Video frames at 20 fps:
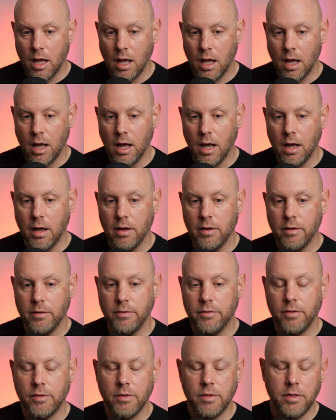
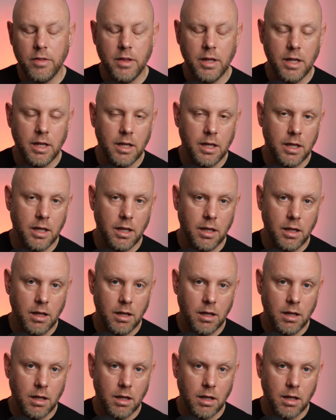of the
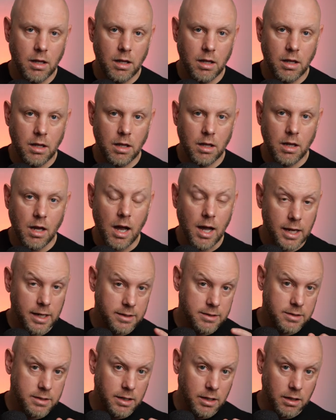
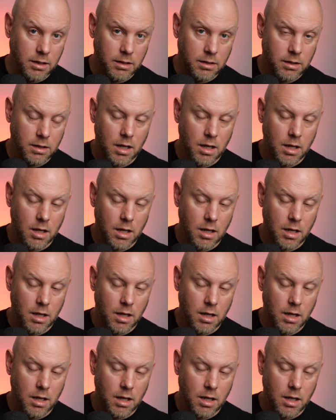ISC,